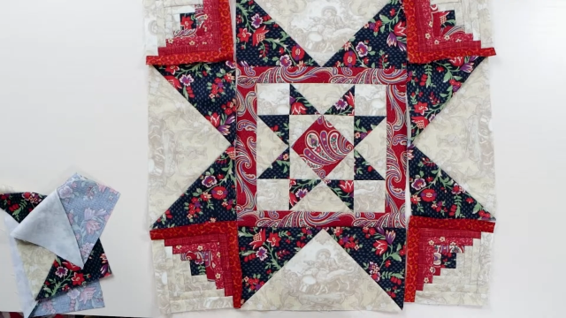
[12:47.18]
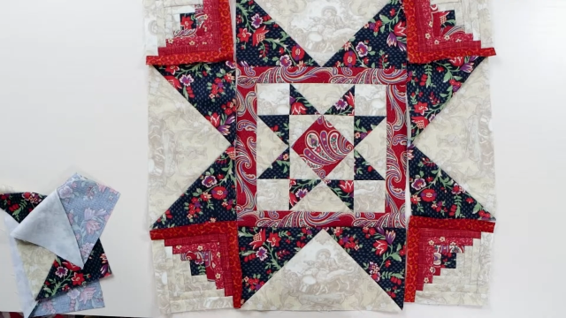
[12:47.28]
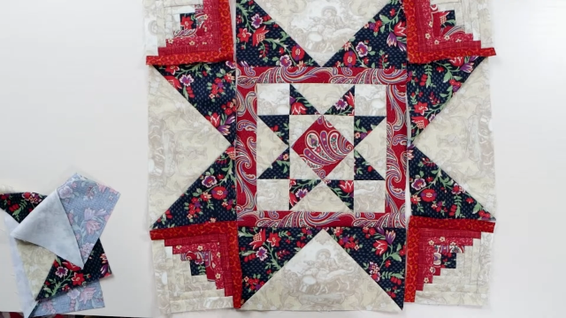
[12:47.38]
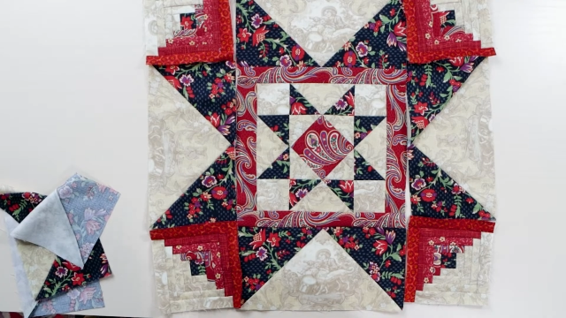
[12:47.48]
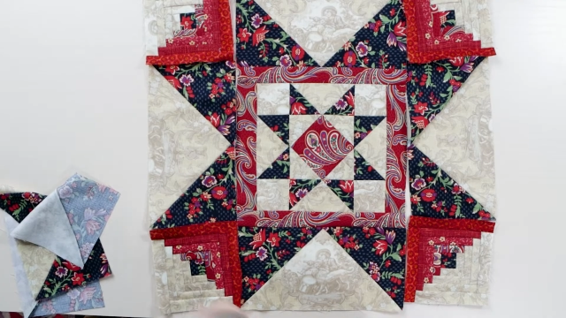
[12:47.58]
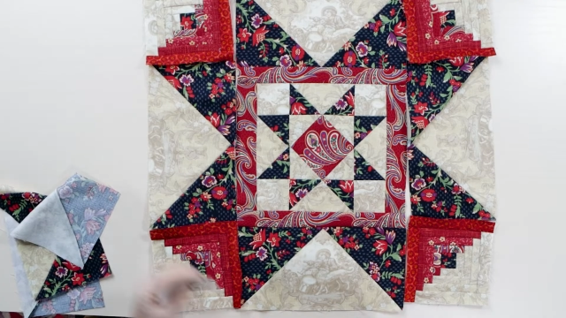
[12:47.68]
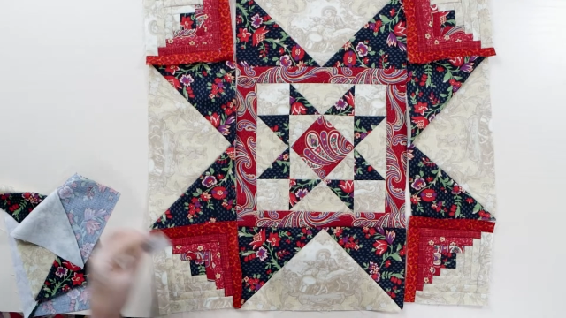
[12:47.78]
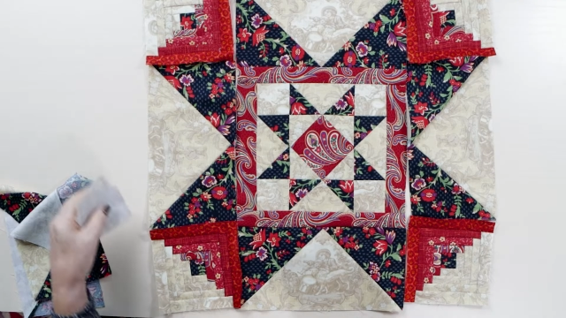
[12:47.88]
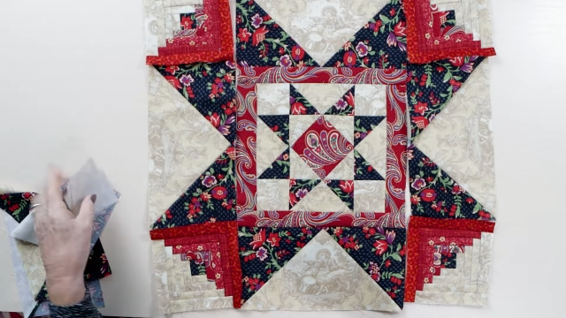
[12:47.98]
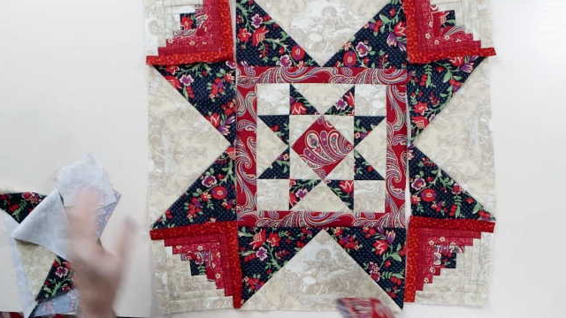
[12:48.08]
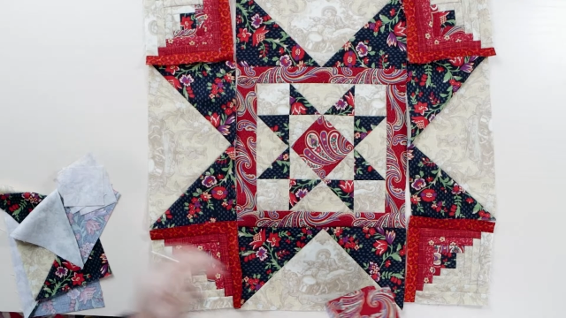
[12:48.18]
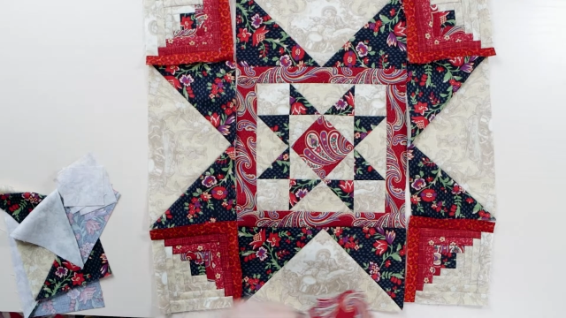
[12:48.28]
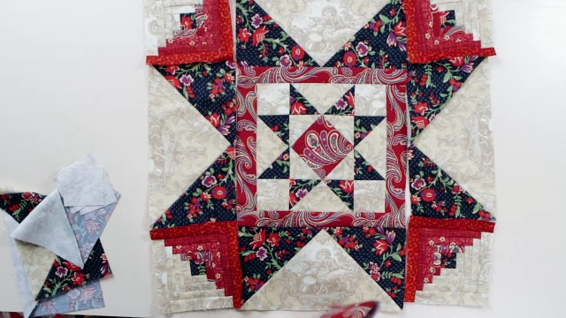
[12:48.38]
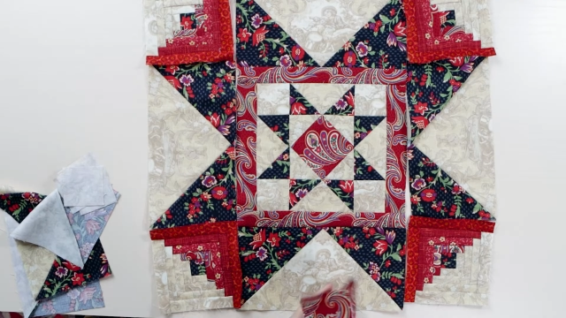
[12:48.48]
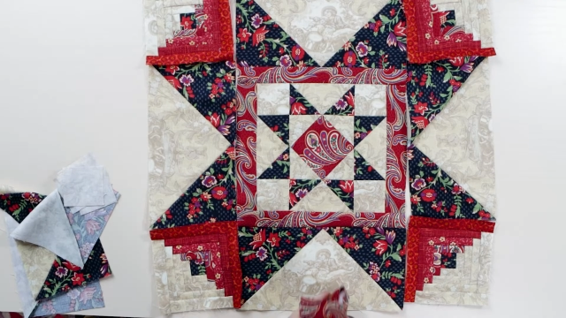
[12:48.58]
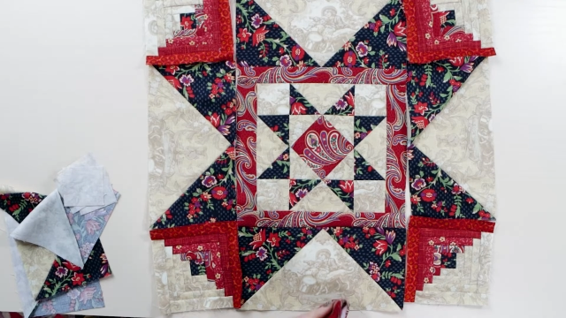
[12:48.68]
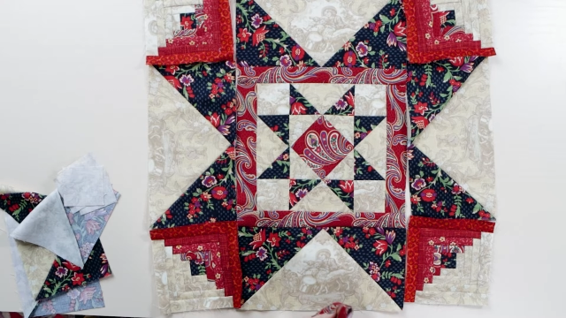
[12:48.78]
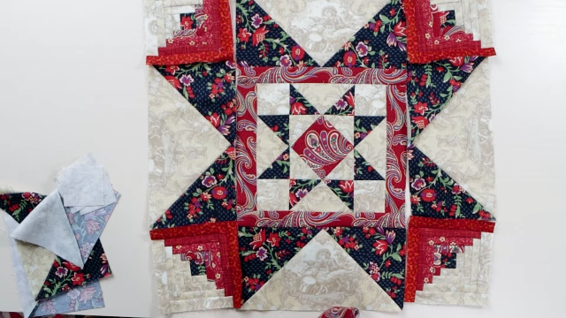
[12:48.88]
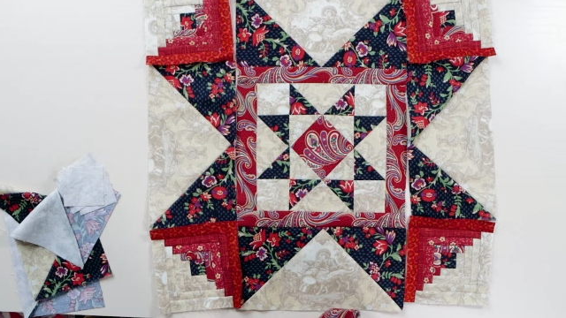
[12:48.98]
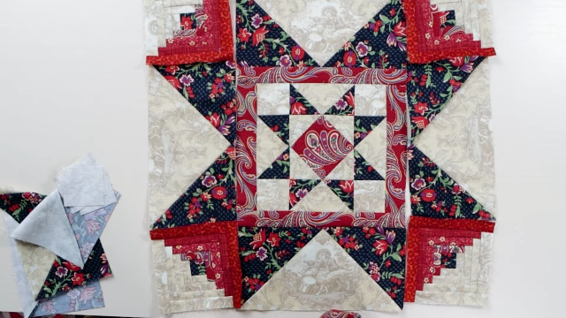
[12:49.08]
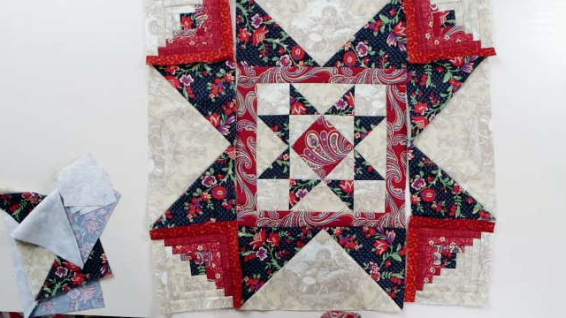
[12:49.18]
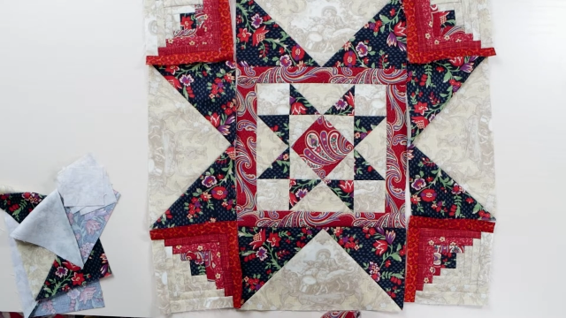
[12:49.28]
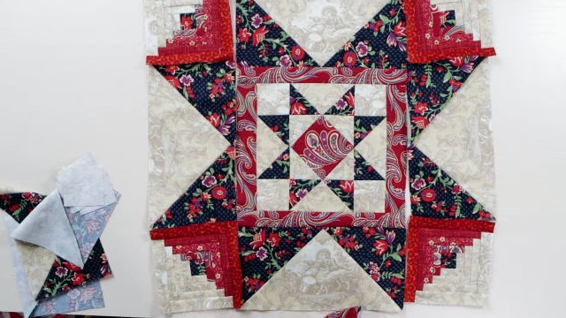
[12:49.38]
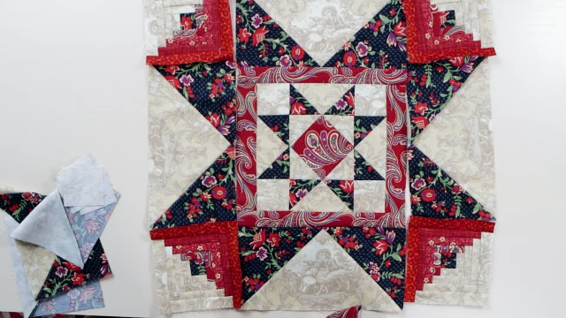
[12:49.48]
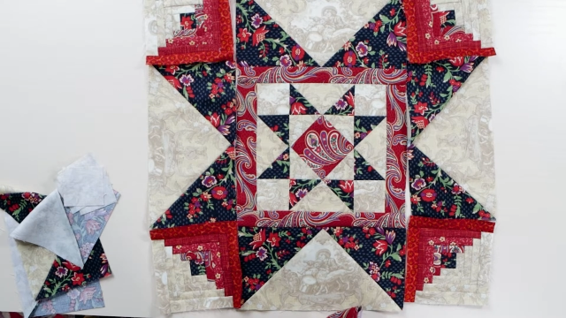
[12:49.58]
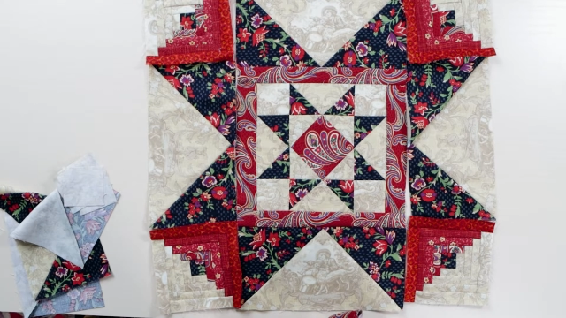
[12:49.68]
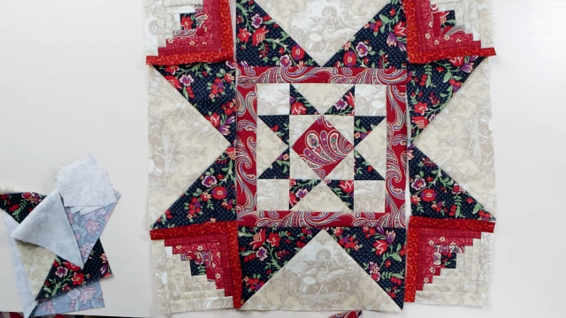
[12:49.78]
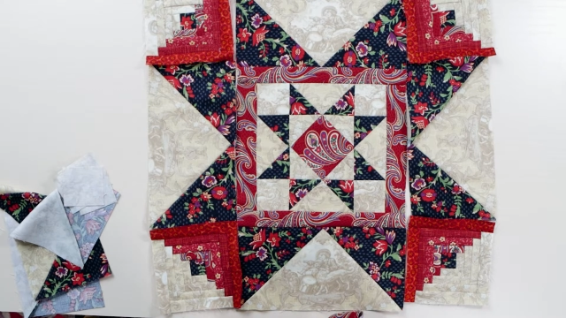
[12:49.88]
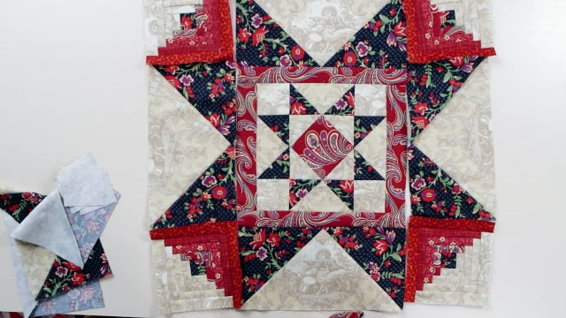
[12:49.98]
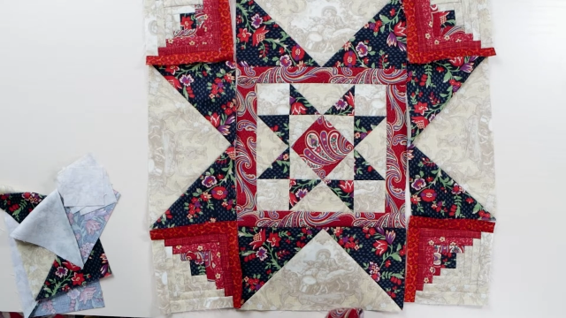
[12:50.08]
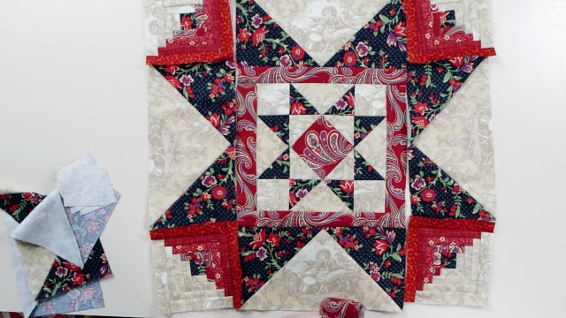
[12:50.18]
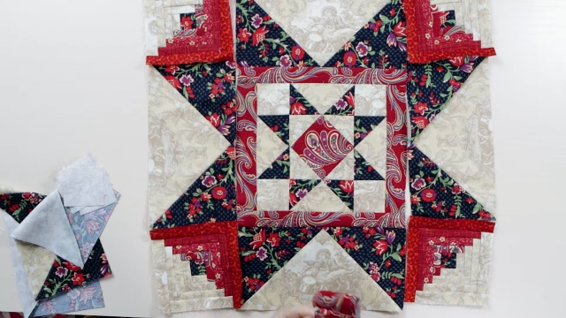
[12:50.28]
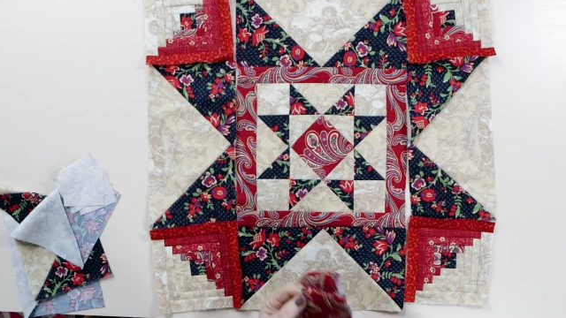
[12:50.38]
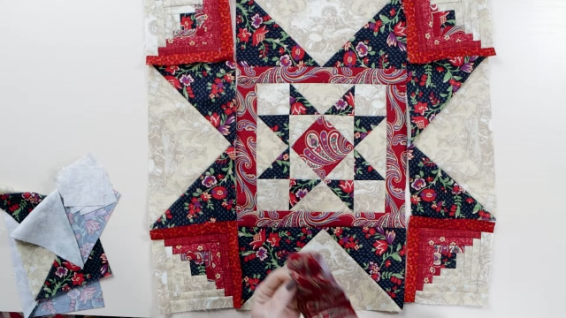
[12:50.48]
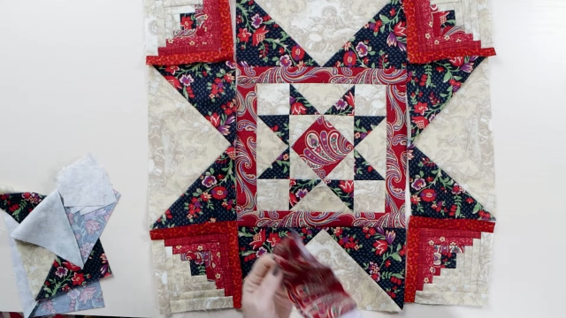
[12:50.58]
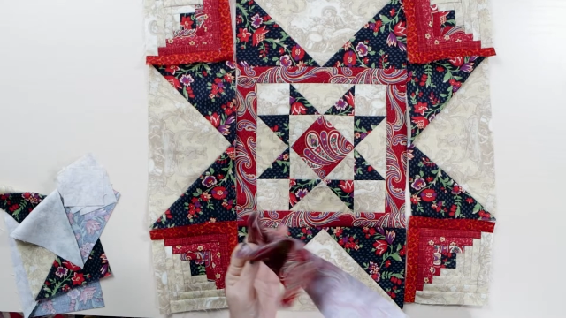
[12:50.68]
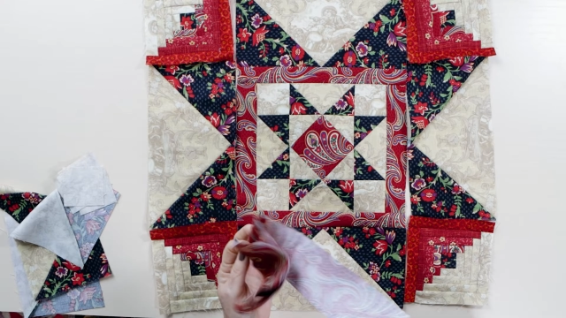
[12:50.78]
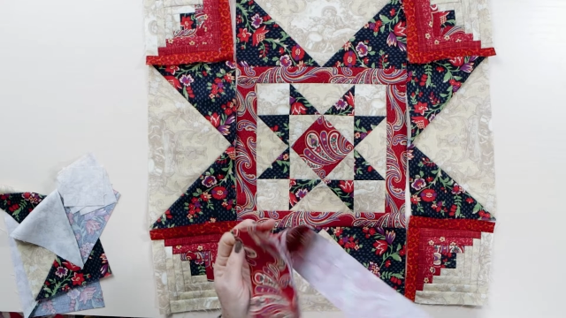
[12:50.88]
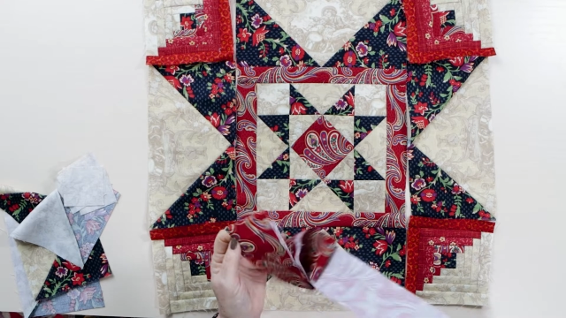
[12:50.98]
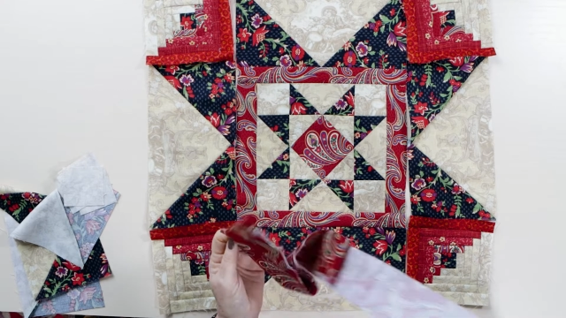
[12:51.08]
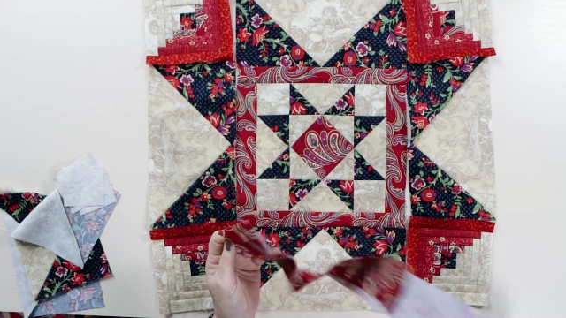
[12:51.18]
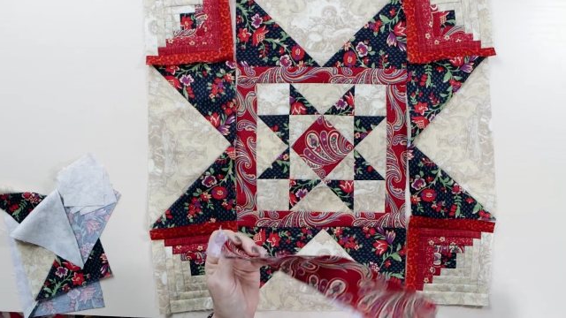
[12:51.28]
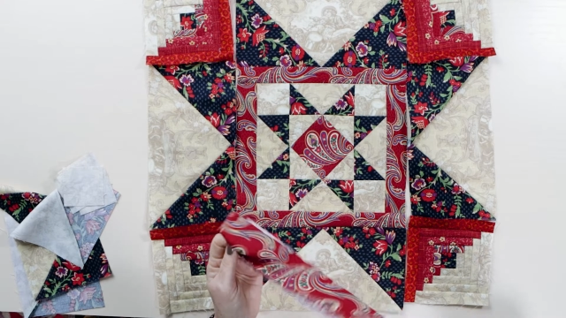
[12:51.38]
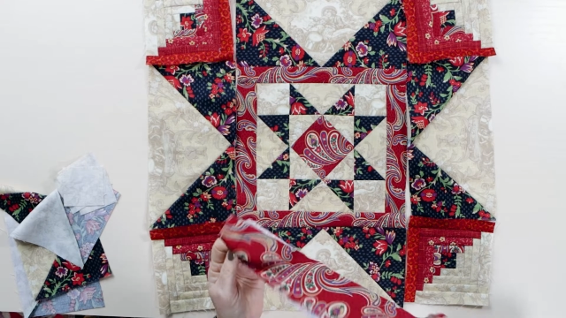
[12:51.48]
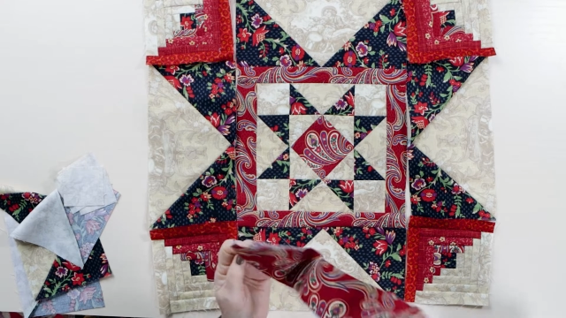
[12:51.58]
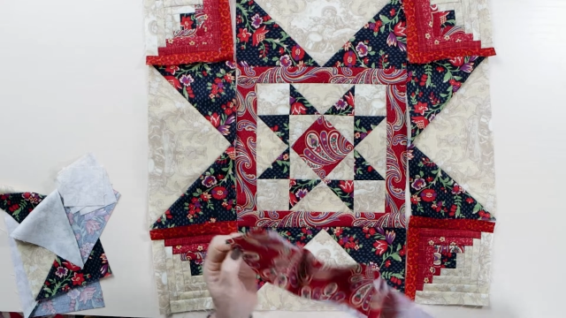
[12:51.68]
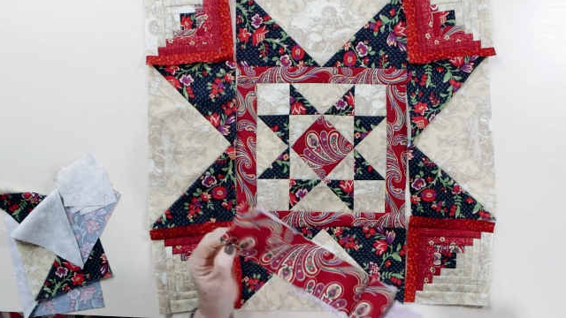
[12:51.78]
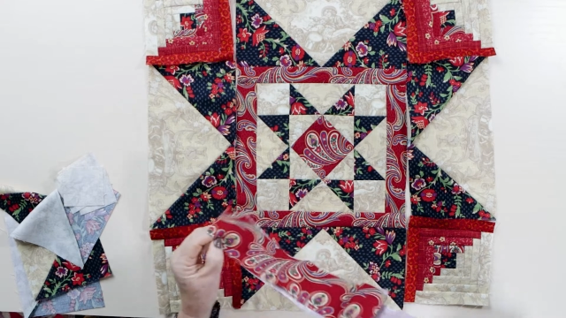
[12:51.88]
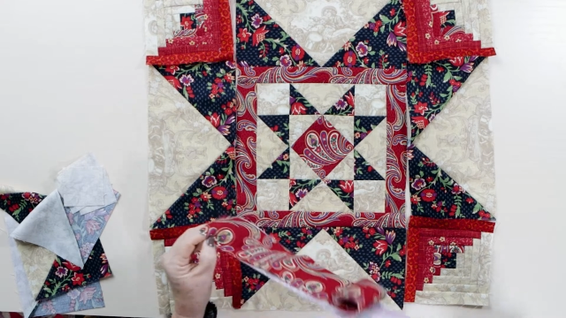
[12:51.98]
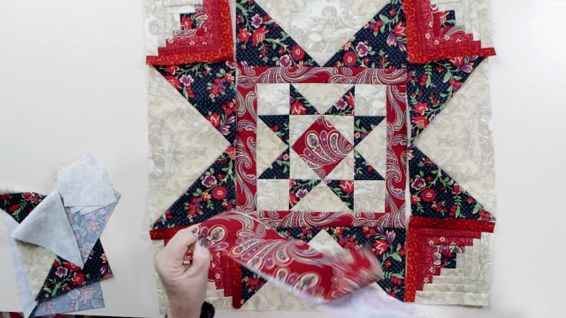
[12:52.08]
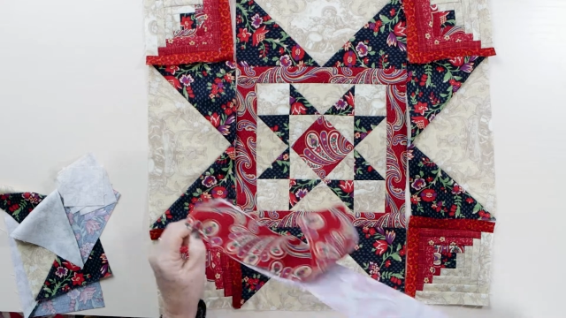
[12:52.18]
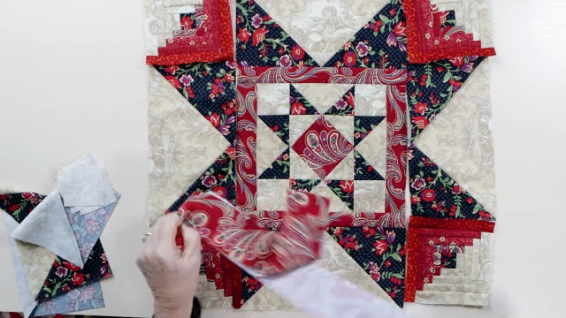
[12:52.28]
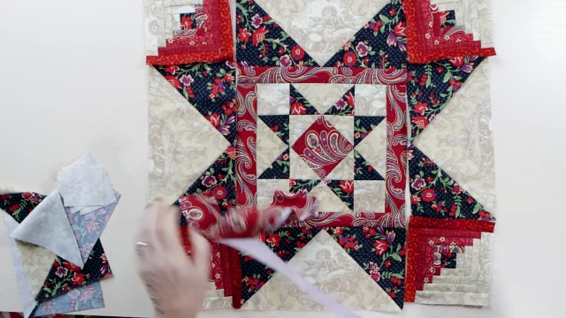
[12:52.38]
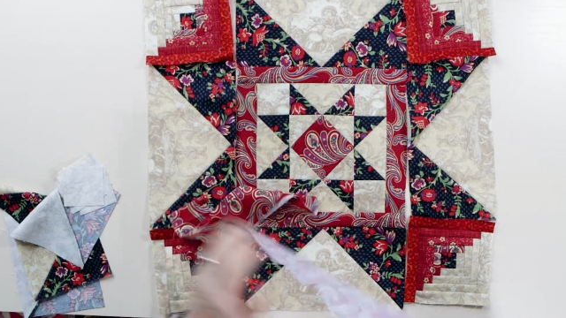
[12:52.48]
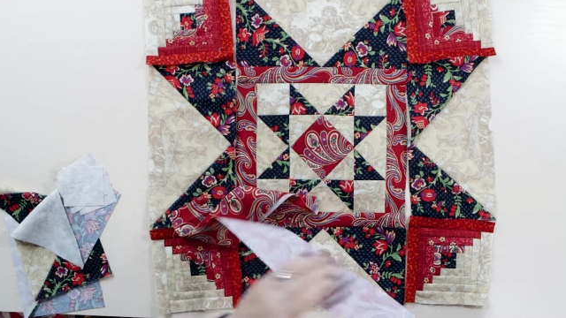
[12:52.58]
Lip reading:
Nobody's mouth can be seen.